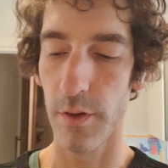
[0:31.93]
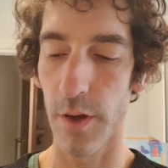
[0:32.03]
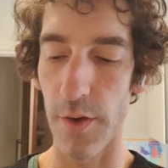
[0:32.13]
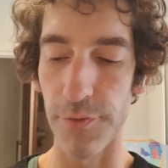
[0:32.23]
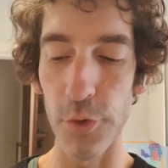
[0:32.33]

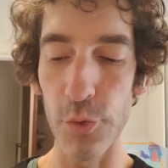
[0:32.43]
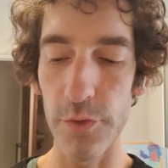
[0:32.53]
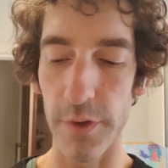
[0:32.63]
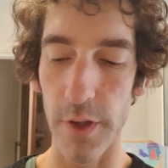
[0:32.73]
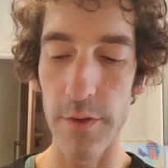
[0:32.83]
I flew
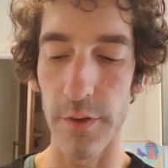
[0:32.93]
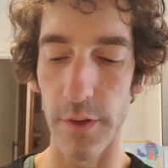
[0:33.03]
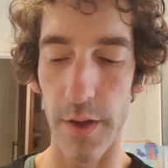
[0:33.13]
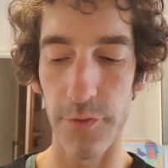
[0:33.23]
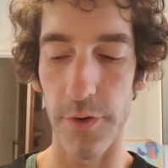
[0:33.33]
to London
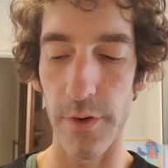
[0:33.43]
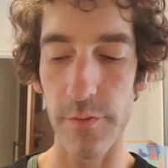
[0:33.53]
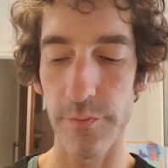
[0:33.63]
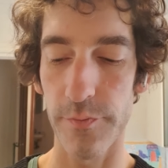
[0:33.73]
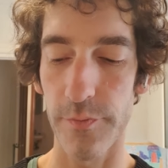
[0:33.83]
last
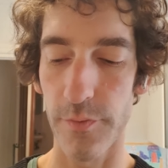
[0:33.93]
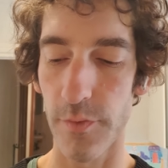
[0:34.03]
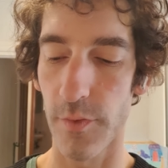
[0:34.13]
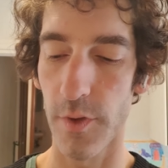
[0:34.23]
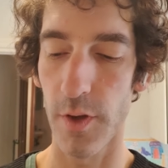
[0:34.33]
year.
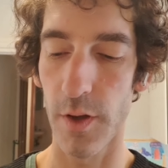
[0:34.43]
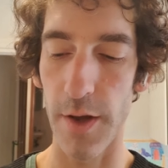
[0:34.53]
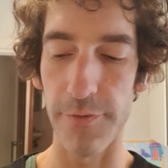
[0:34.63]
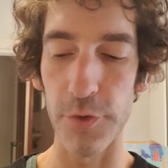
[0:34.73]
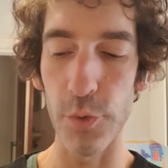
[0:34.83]
I
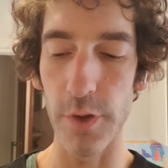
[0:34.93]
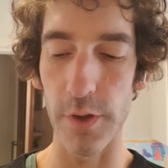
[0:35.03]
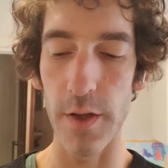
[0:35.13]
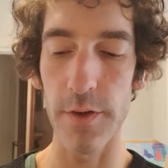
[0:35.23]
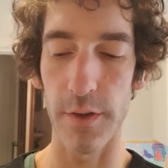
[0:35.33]
flew to
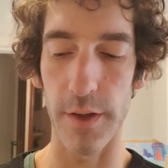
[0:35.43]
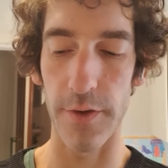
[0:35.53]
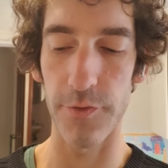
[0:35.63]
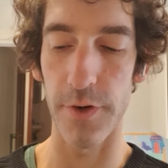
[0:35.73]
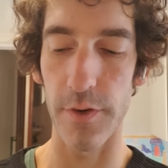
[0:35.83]
London
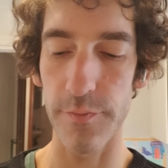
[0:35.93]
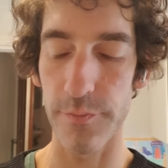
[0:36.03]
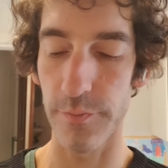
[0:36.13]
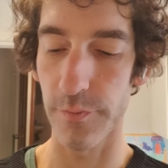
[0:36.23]
last year.